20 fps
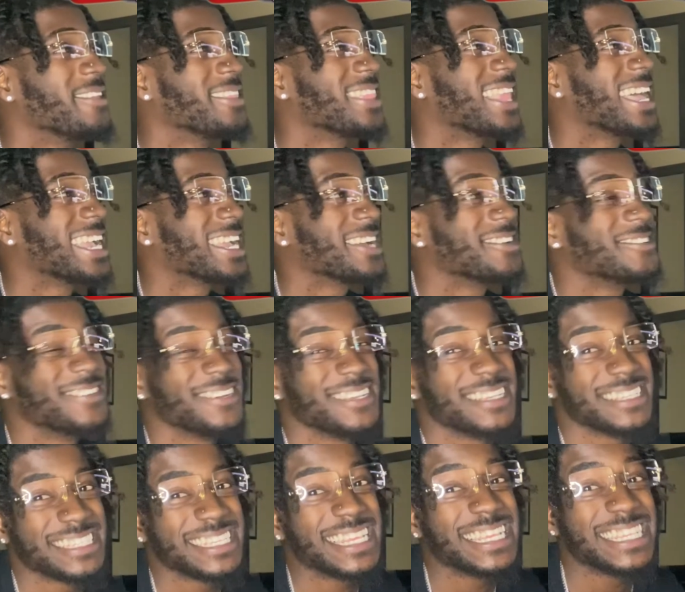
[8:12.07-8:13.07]
like it
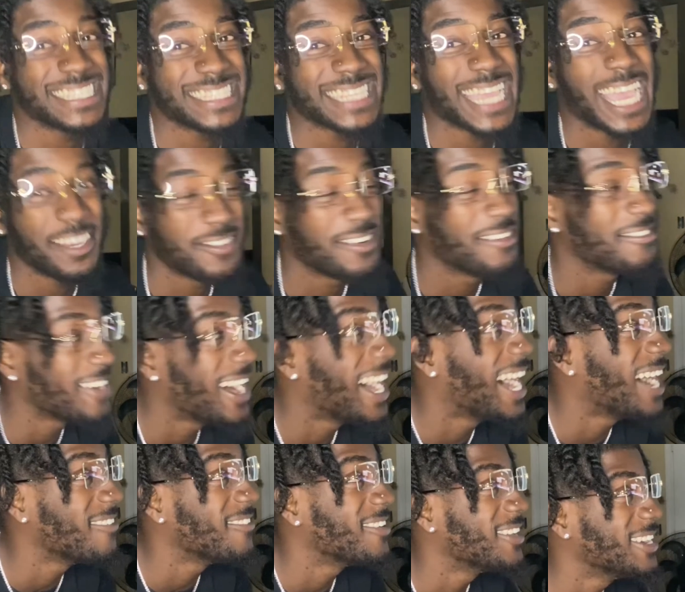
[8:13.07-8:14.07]
was this type of
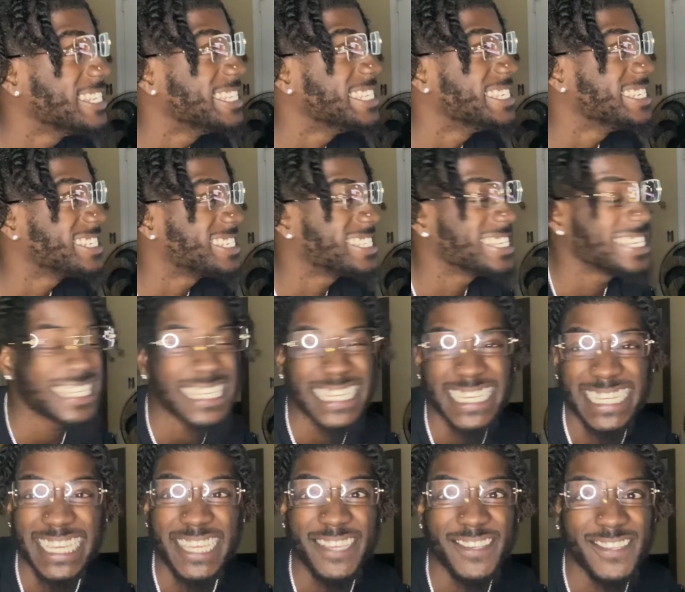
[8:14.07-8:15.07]
vibe on this shit,
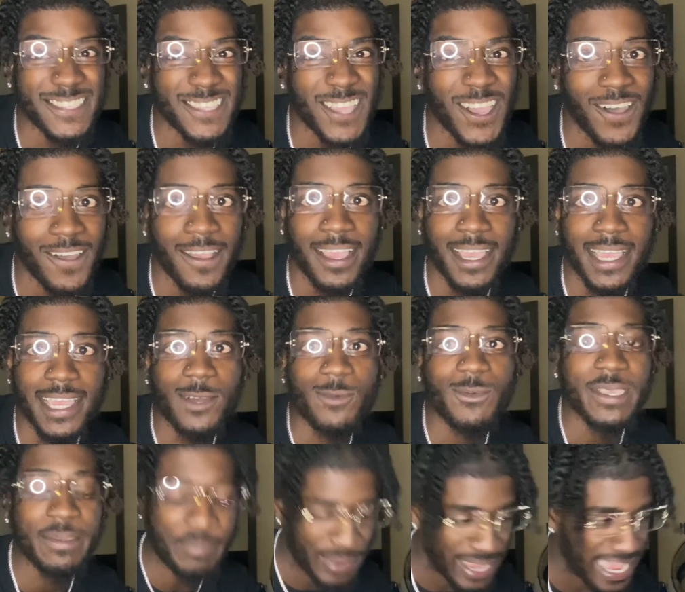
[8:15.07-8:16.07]
nigga. You talk.
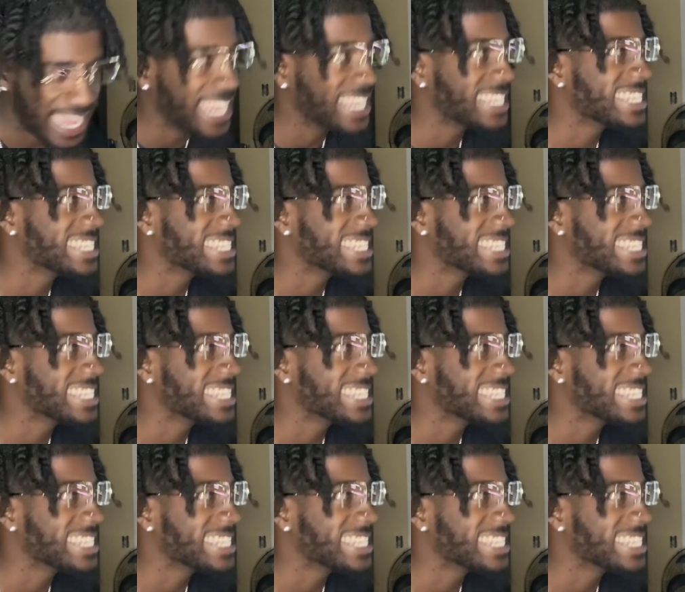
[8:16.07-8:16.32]
We back,